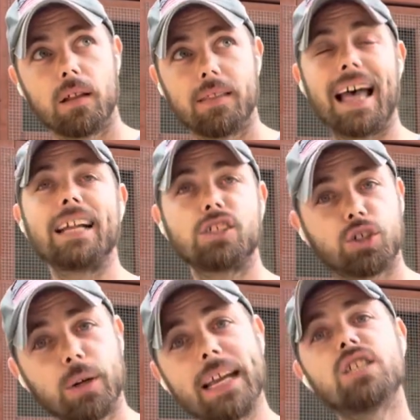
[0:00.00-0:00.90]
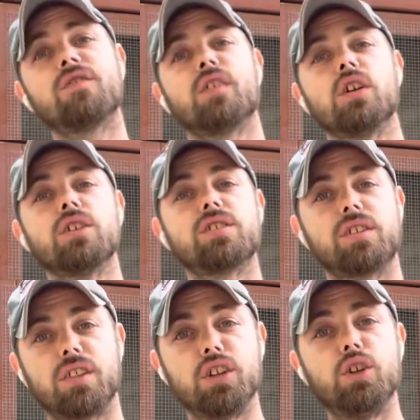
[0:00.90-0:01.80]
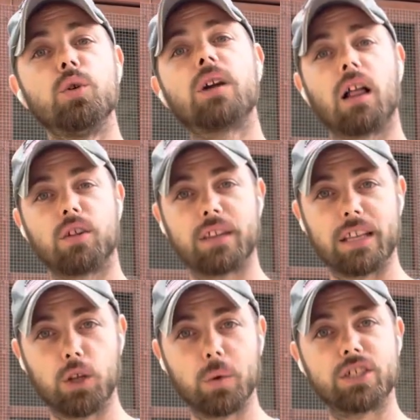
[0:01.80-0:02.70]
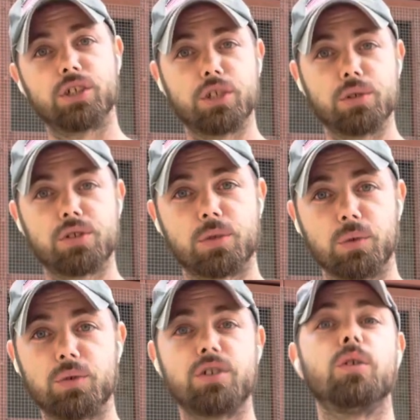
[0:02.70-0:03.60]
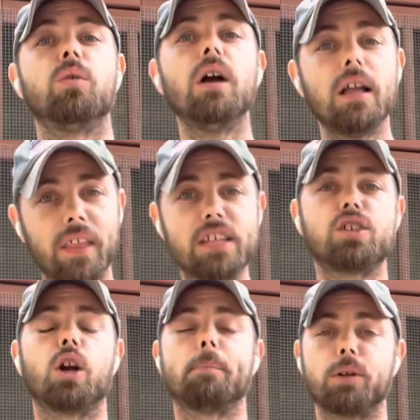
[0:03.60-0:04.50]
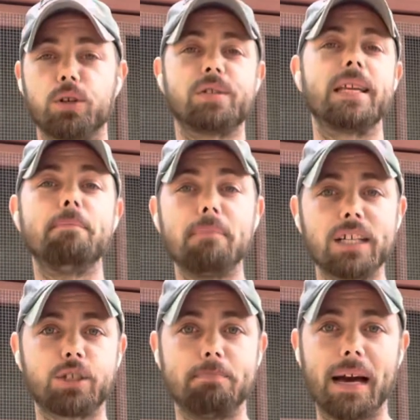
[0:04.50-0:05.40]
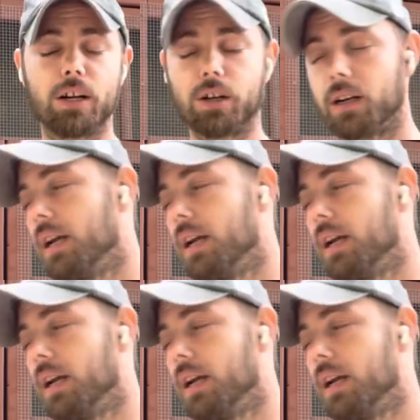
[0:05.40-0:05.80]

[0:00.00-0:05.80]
that transfers to the new color that you introduce Roux to. They start producing much better.